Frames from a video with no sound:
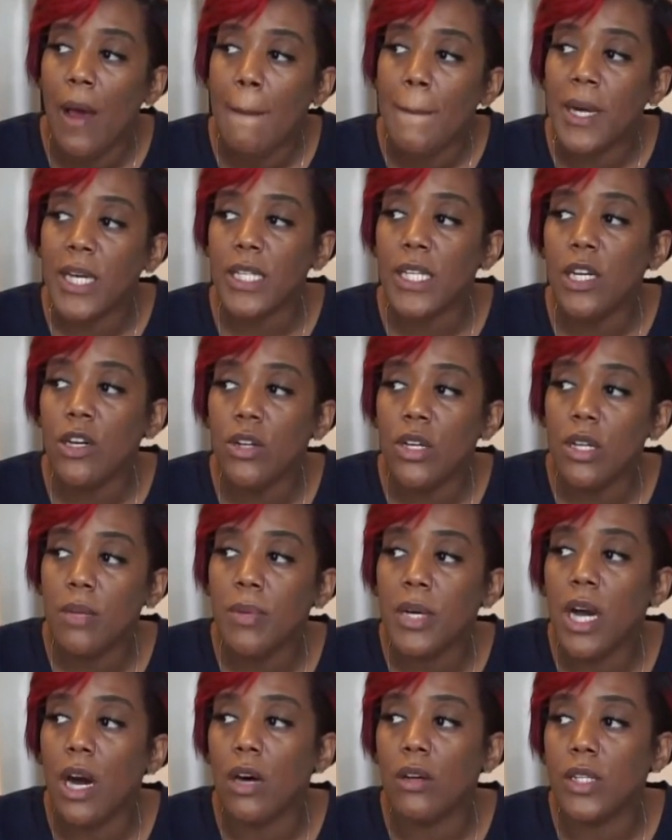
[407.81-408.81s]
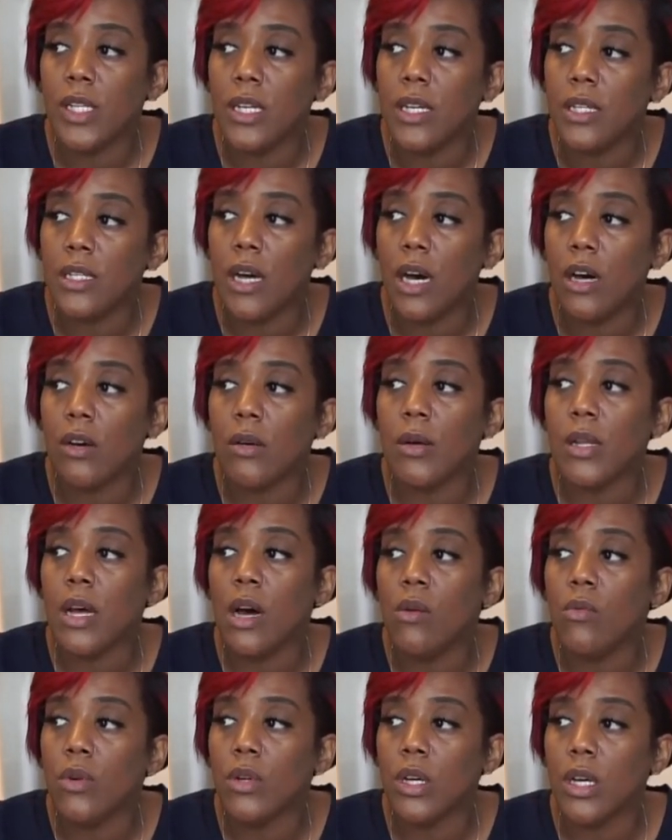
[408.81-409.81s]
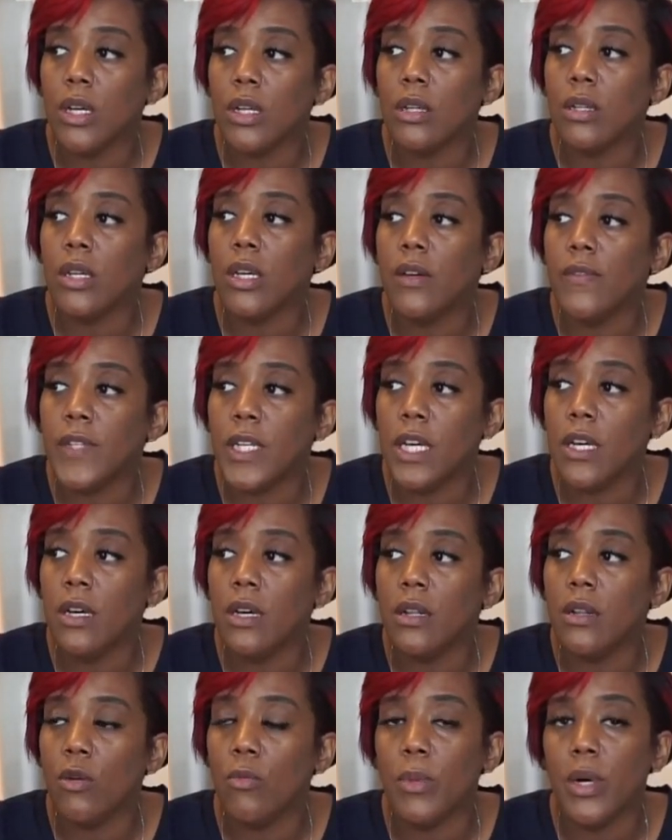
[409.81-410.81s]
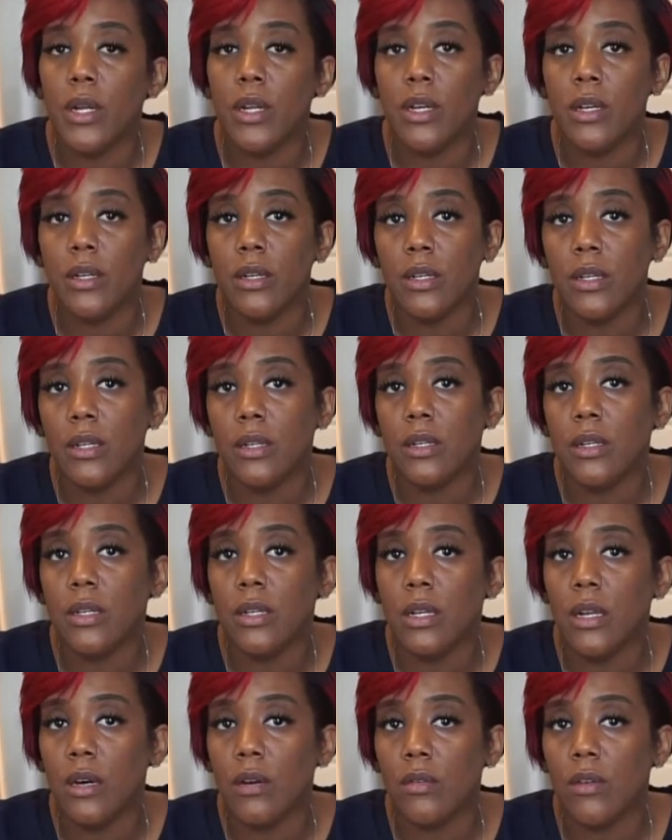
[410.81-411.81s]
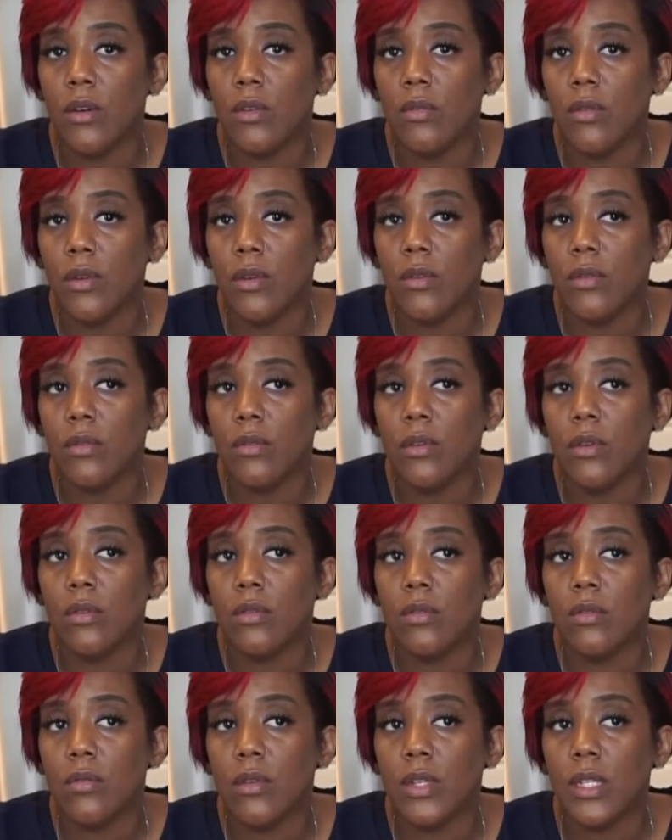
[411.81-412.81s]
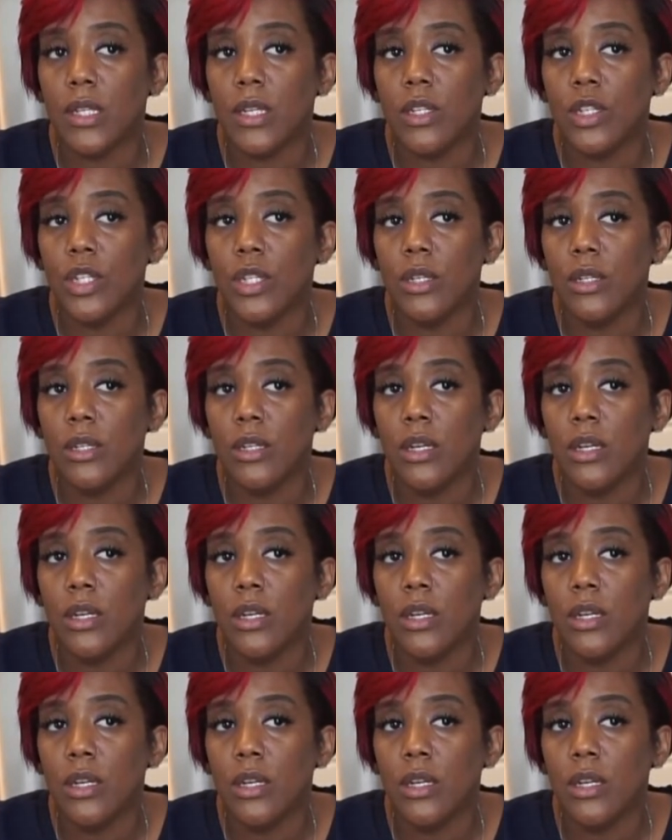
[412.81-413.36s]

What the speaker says: Because they don't need to be called TED Talk, because I don't want to give TED no money. You know, no attention.